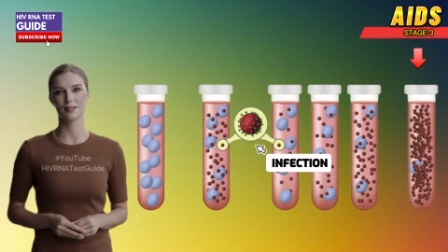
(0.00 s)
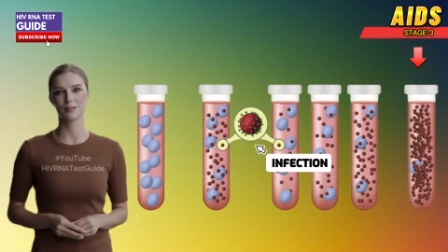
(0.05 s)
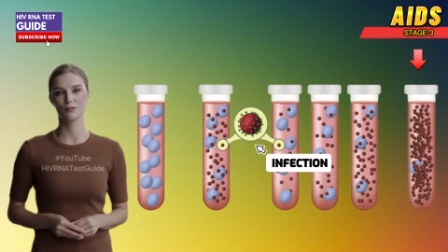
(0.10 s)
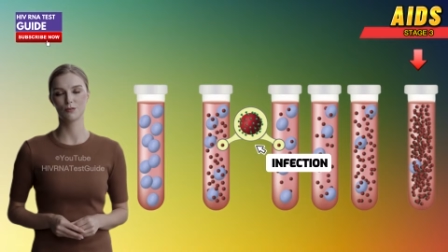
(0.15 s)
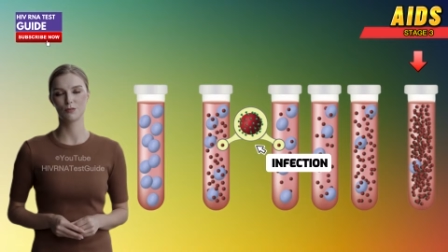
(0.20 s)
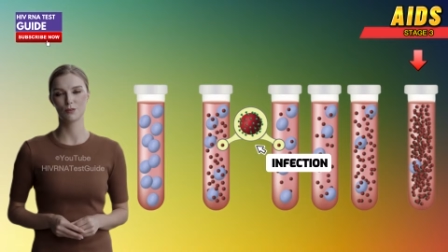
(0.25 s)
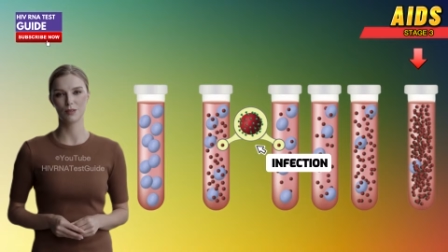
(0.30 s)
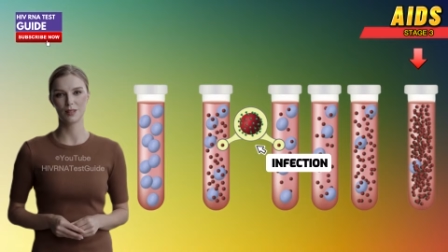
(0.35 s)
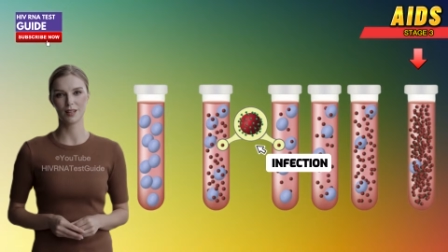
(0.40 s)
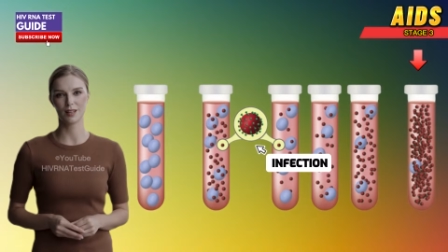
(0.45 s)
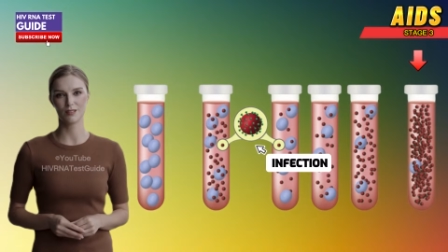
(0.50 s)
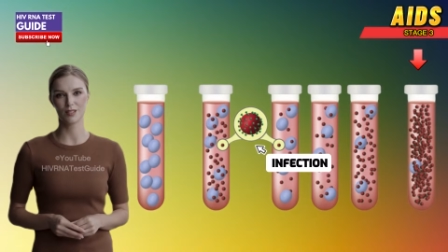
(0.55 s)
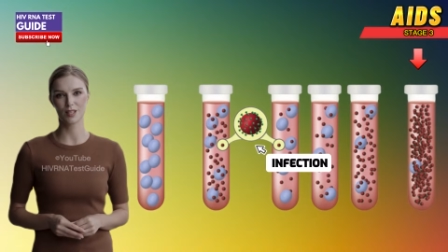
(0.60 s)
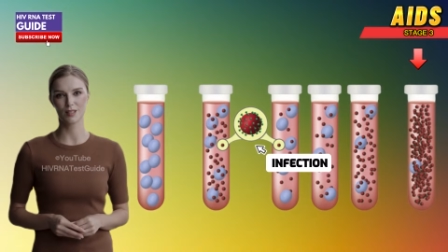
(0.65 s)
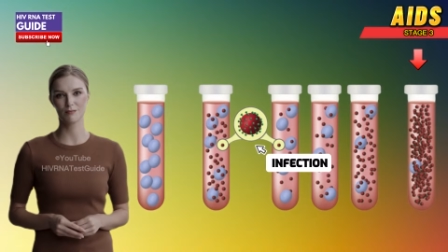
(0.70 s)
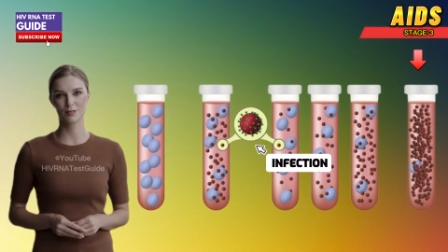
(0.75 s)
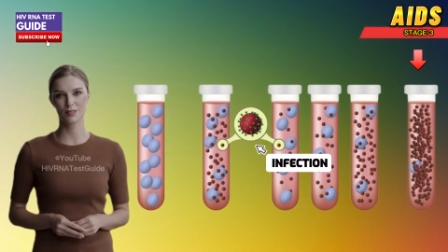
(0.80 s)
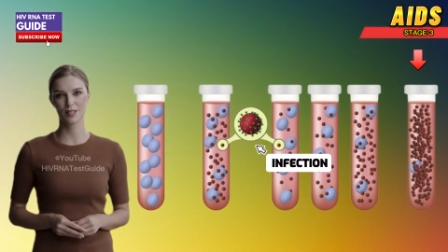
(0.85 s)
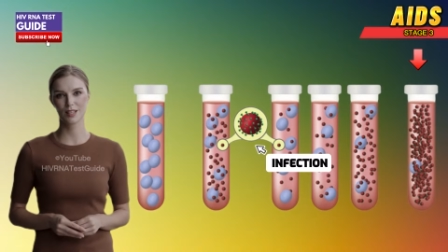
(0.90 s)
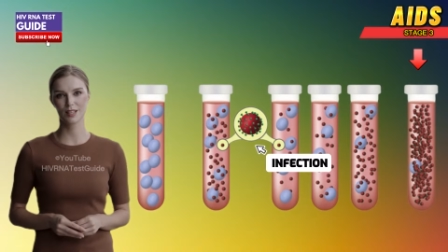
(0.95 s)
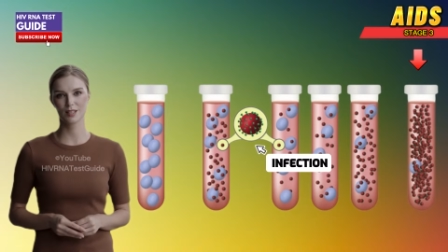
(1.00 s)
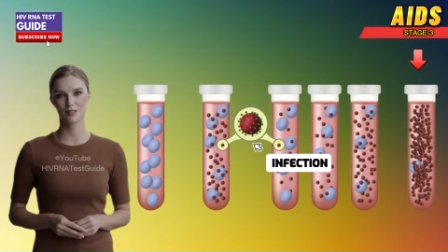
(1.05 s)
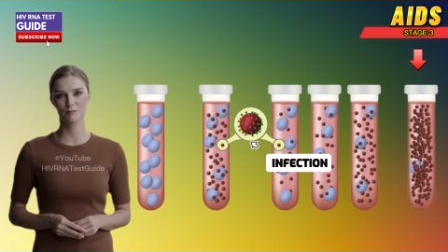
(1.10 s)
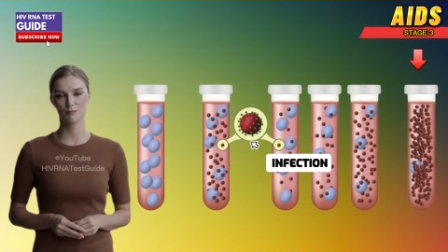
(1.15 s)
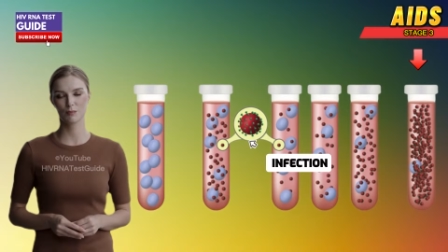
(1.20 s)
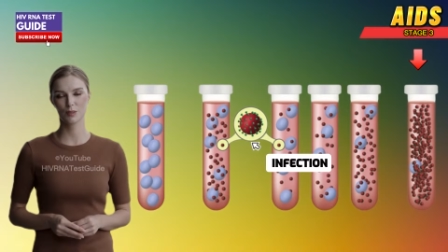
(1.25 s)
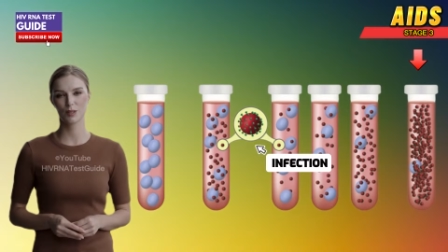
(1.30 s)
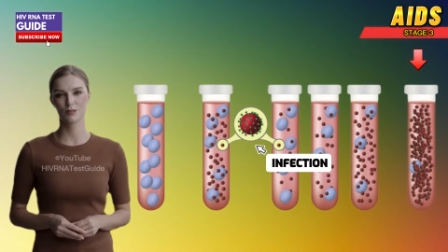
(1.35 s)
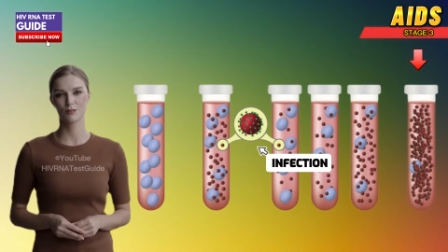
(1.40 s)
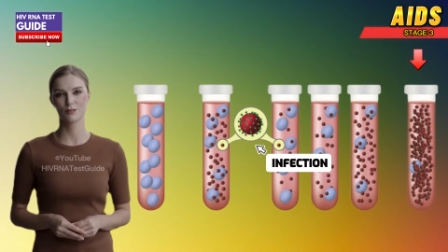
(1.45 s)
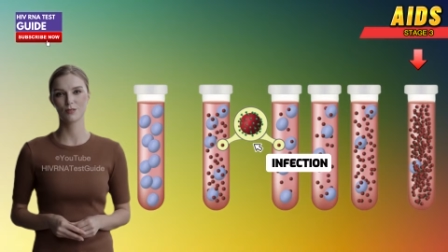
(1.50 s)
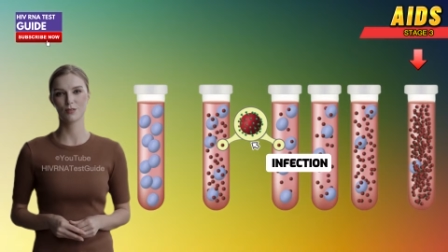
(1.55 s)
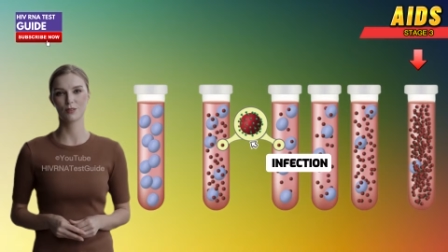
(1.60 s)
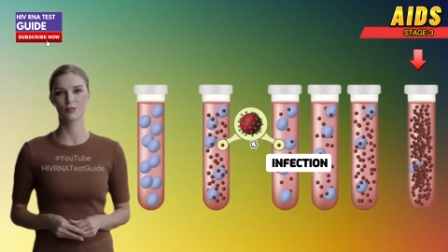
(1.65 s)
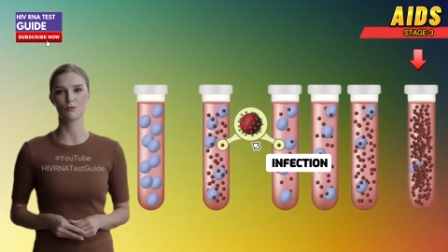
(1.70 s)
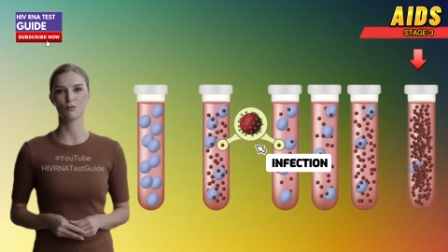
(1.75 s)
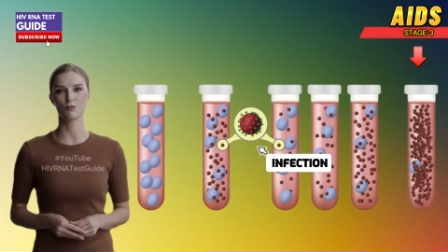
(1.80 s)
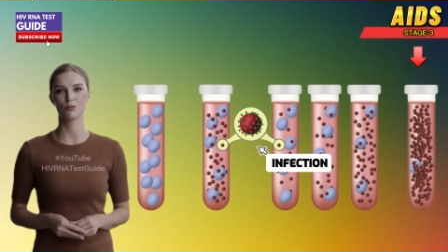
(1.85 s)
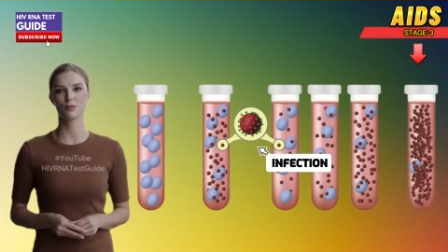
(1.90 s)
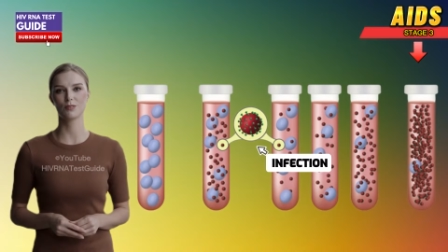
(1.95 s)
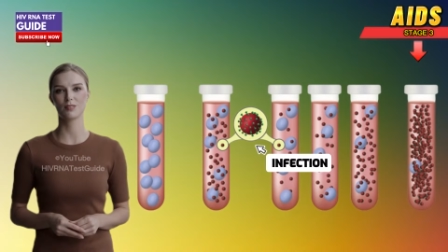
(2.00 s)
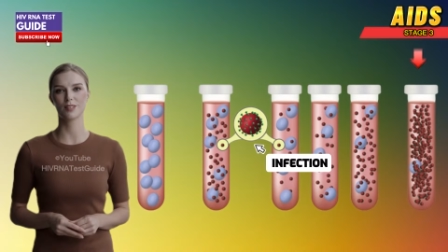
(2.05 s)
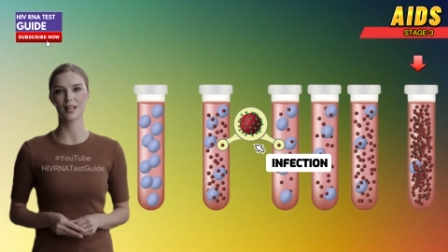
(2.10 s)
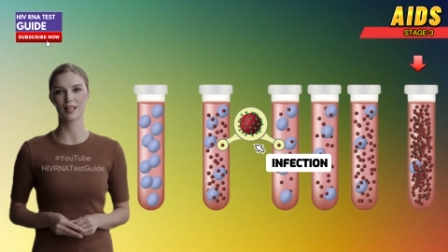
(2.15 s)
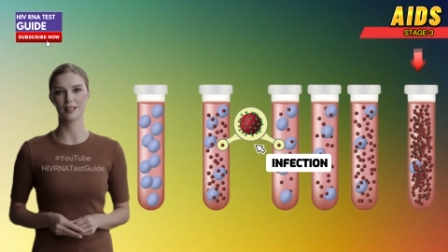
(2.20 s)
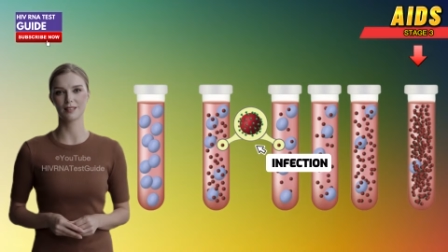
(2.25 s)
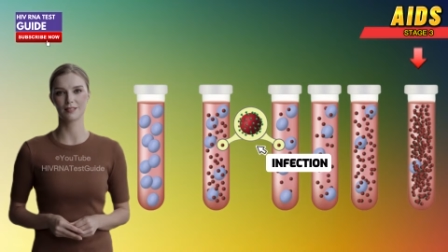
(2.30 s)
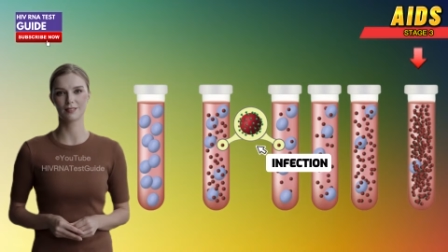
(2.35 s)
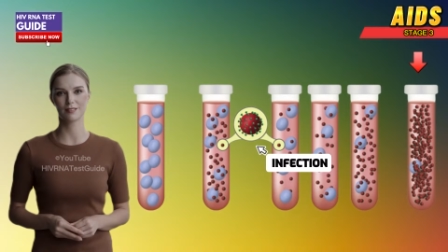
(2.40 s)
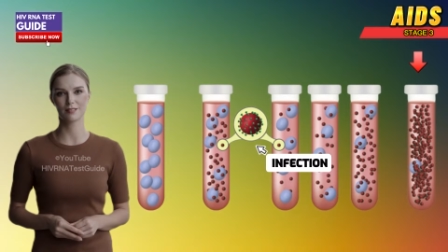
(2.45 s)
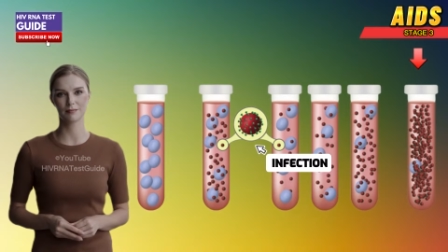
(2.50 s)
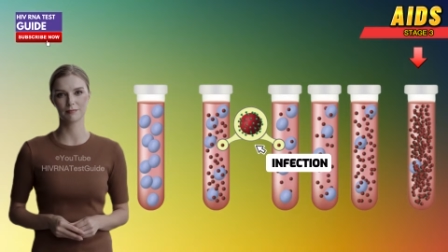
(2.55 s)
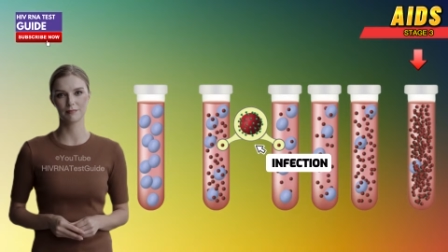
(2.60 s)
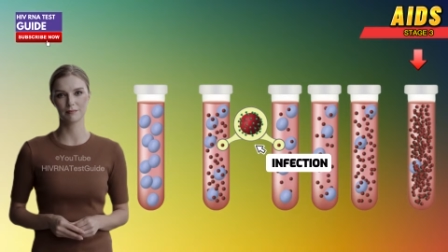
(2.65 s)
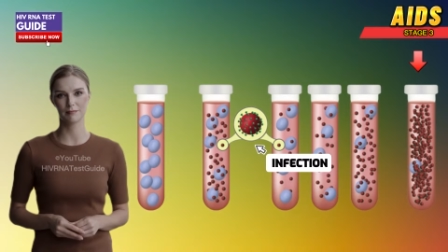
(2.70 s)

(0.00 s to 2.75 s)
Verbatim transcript: to their HIV negative partner through sex.